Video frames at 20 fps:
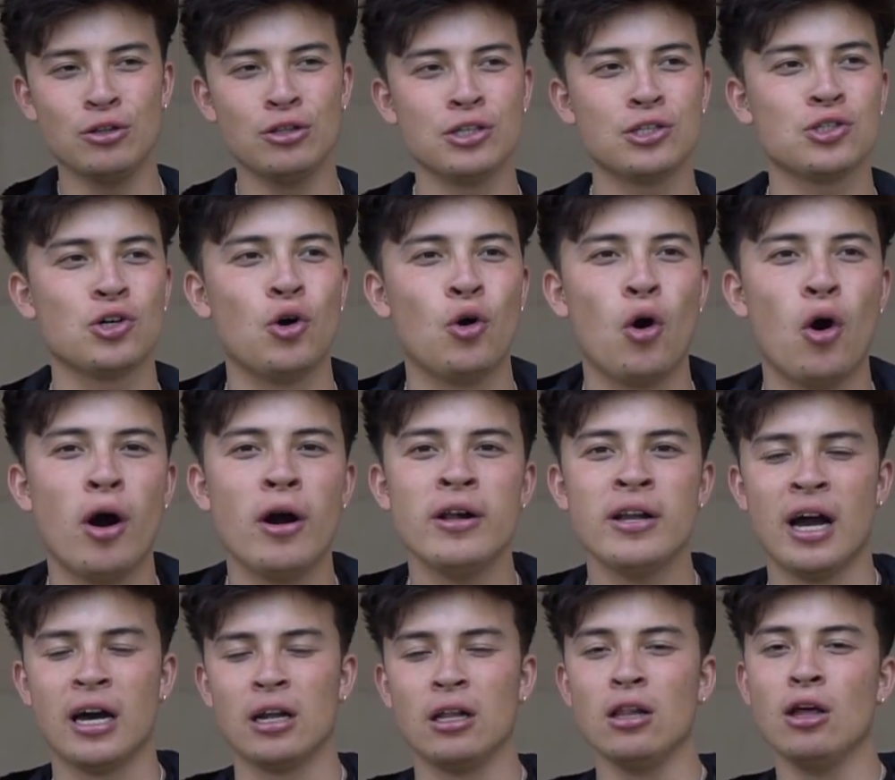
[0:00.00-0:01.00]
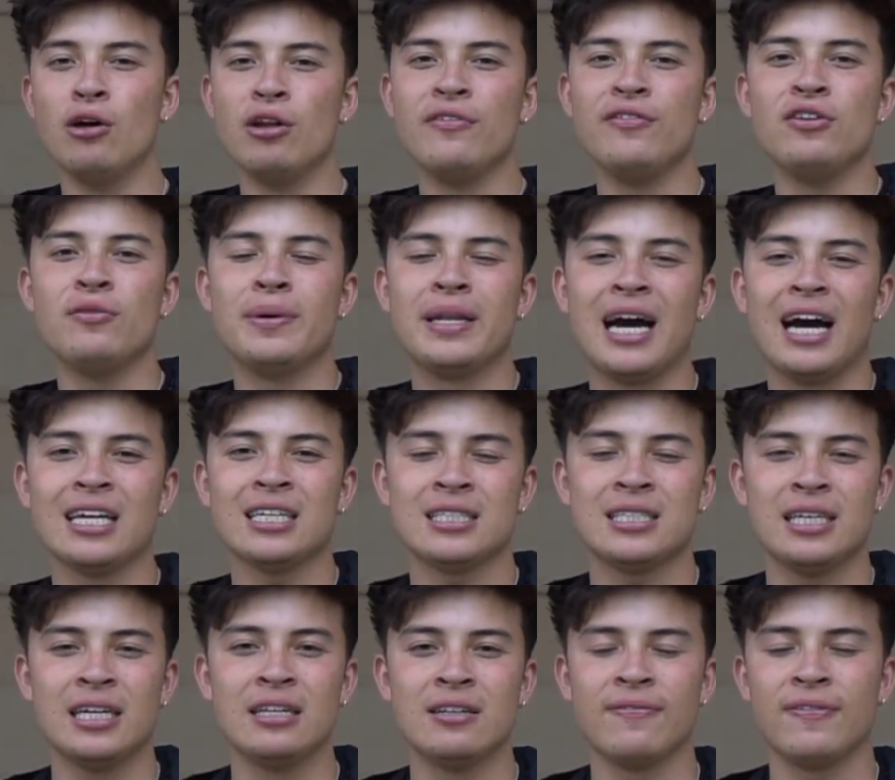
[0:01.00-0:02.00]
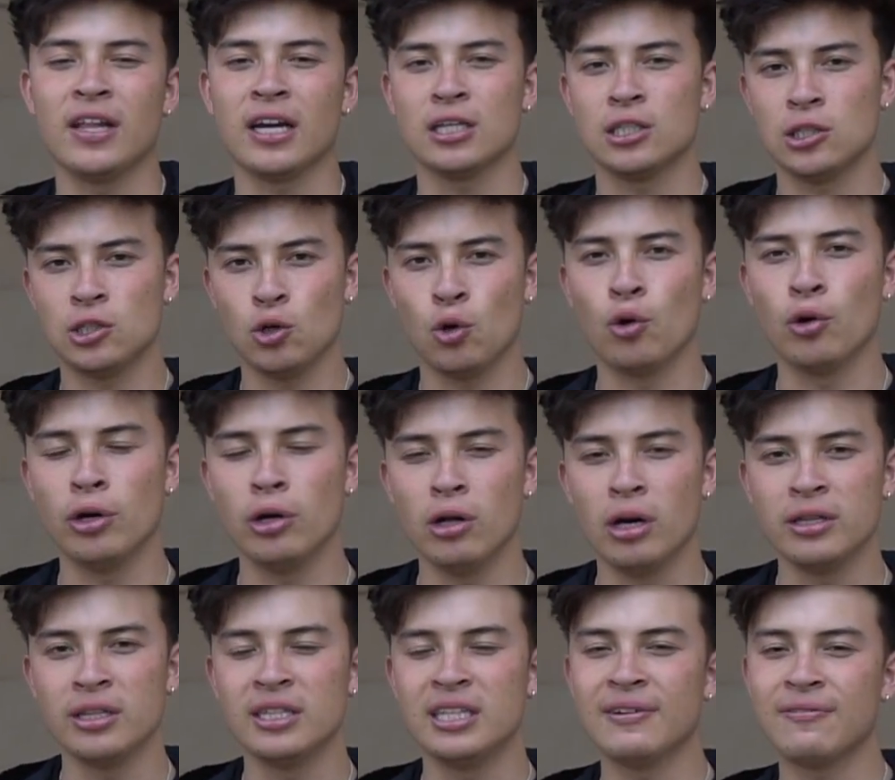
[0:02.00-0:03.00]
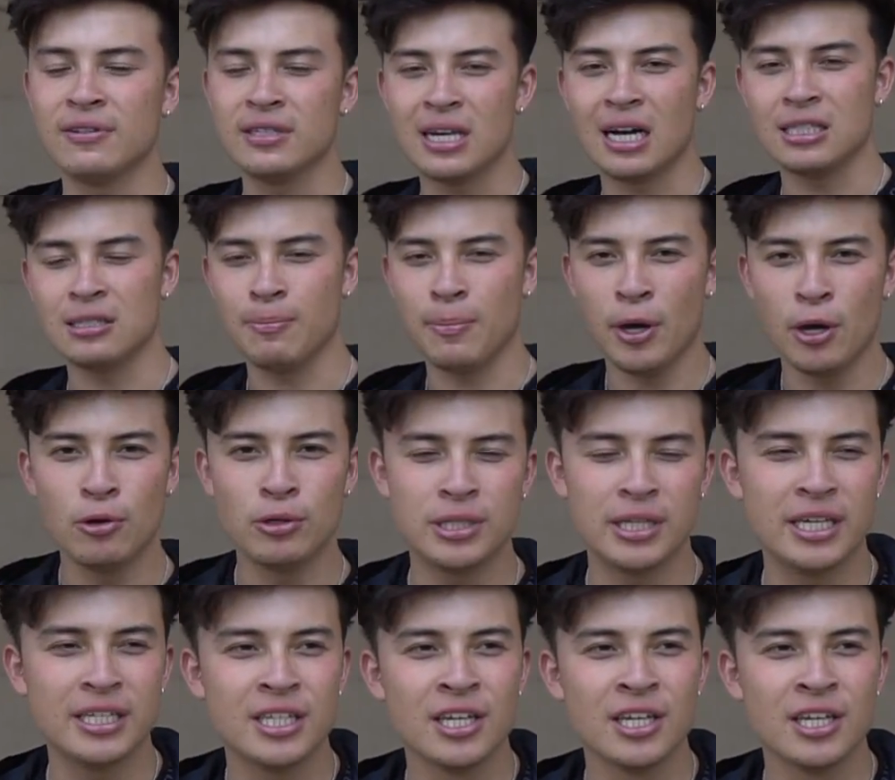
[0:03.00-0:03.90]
underscore, and a load of you have been asking for like a tutorial on the different types of poses.